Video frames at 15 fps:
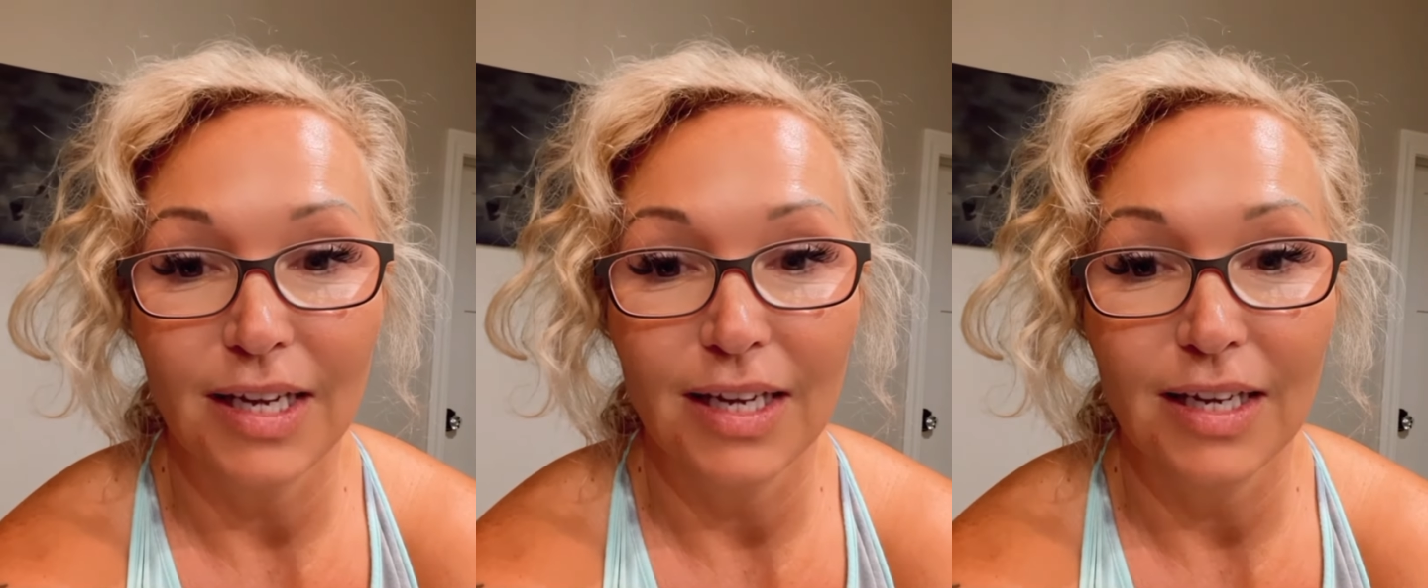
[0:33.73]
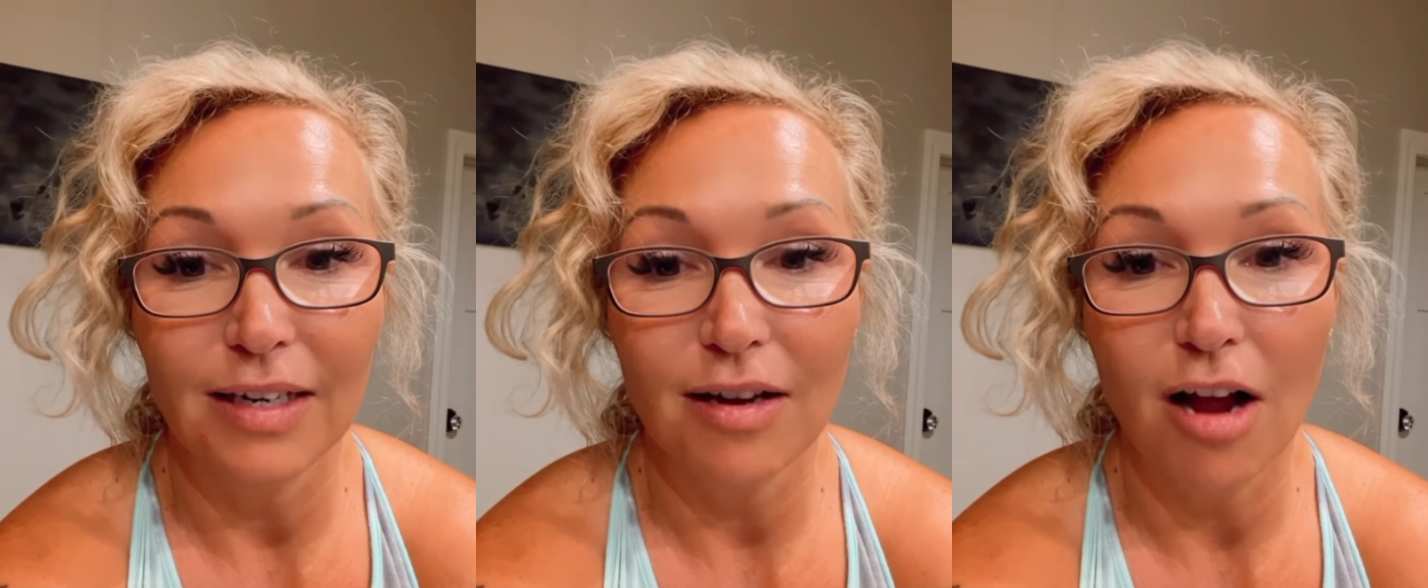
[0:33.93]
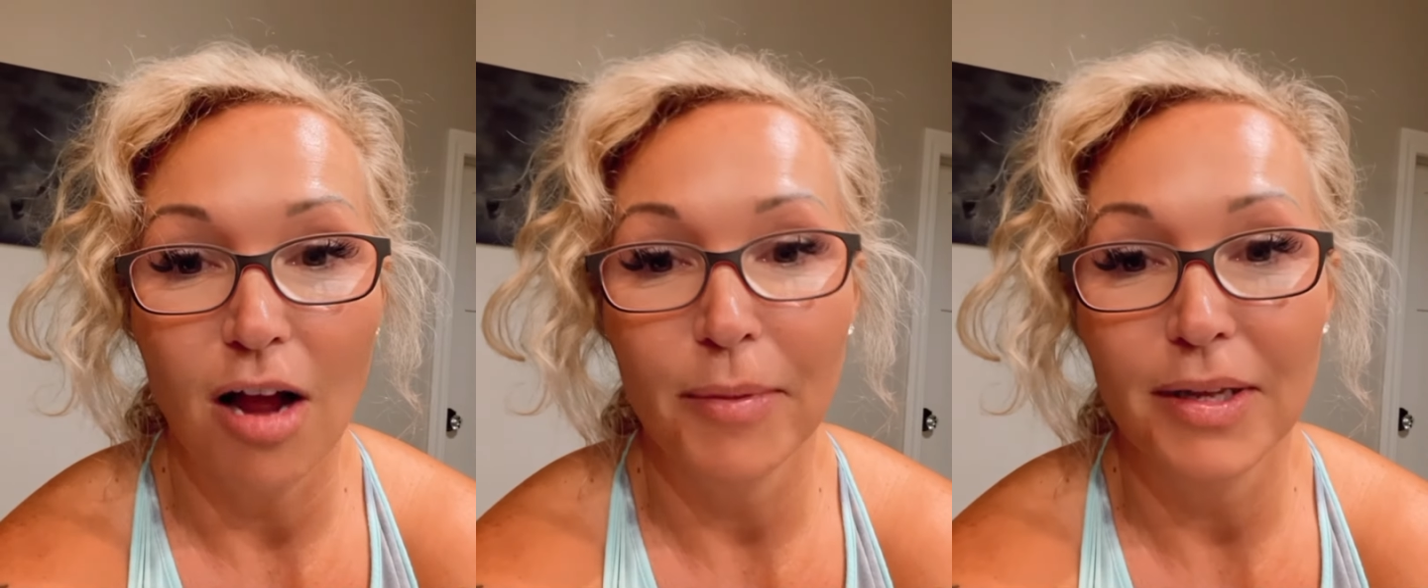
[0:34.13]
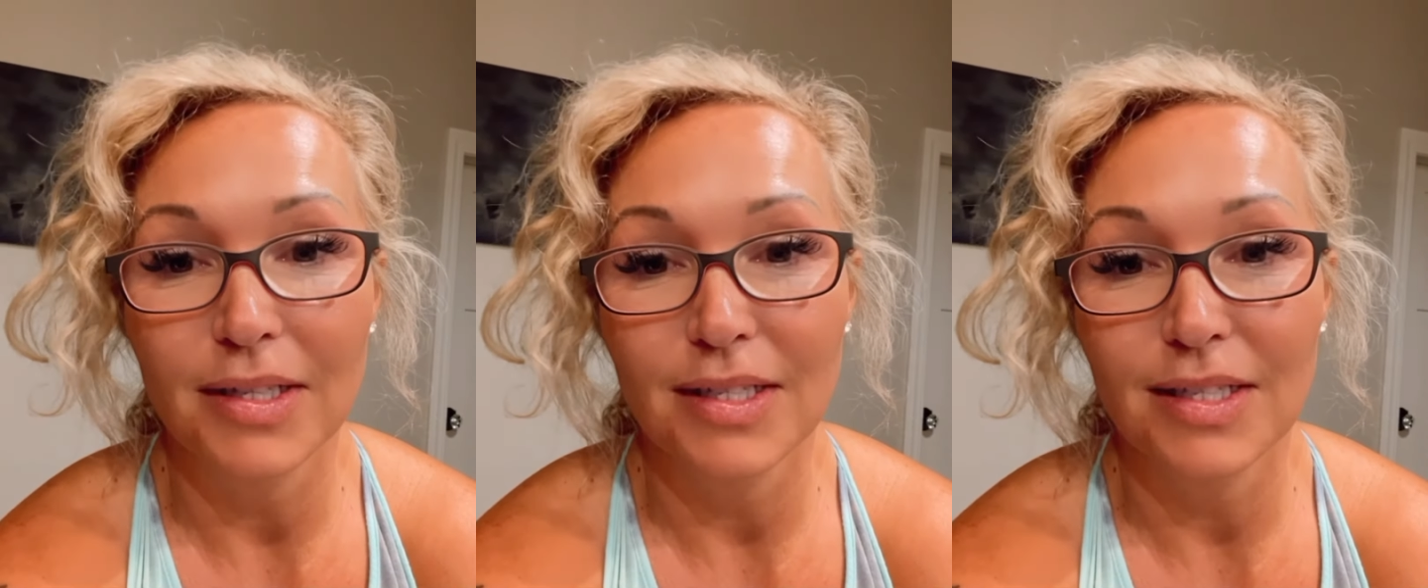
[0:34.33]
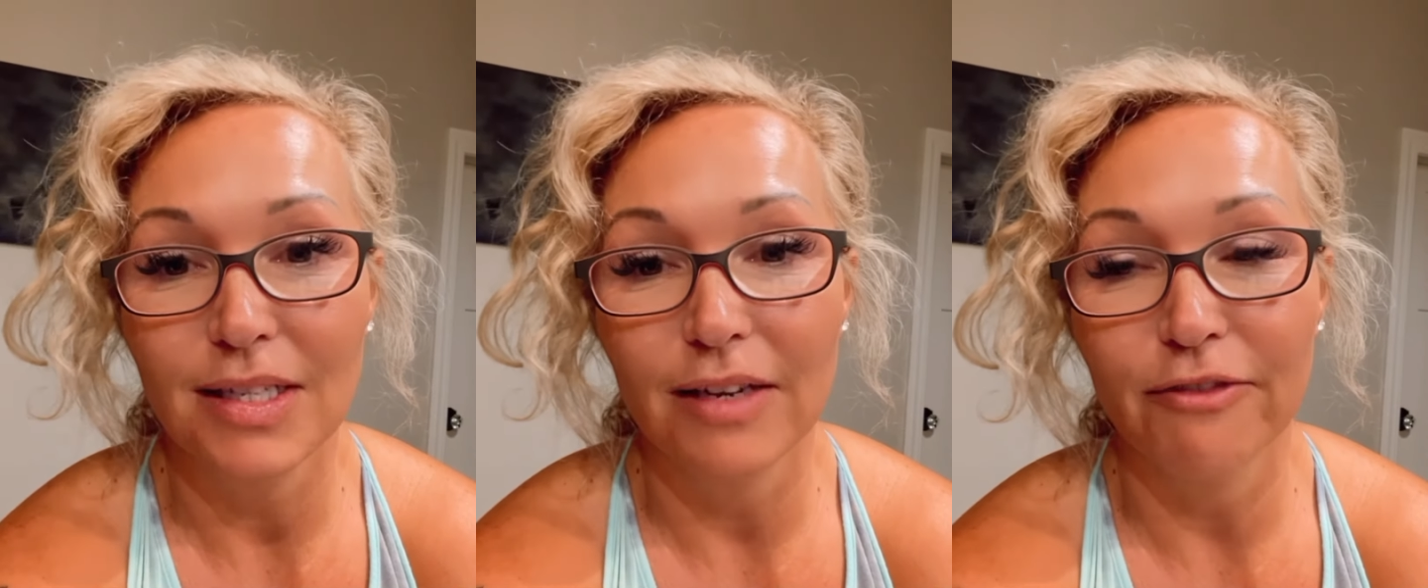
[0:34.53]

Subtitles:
and comments